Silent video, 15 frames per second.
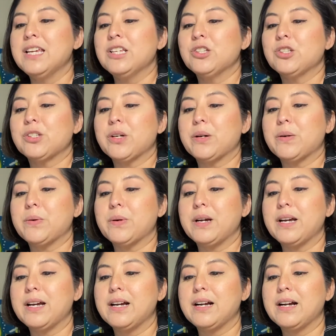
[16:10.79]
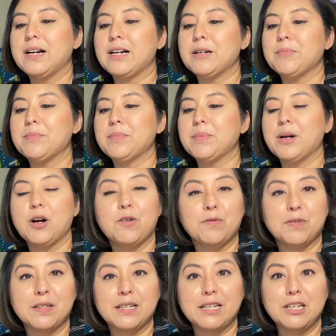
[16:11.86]
So
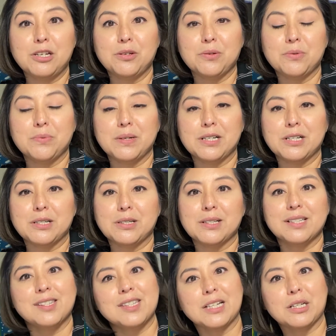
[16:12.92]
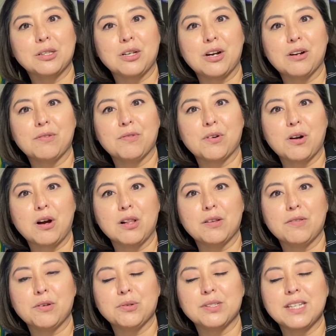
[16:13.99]
hopefully you will stick along for all
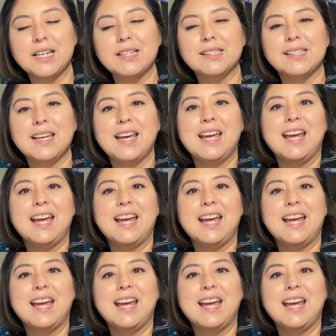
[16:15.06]
of those things,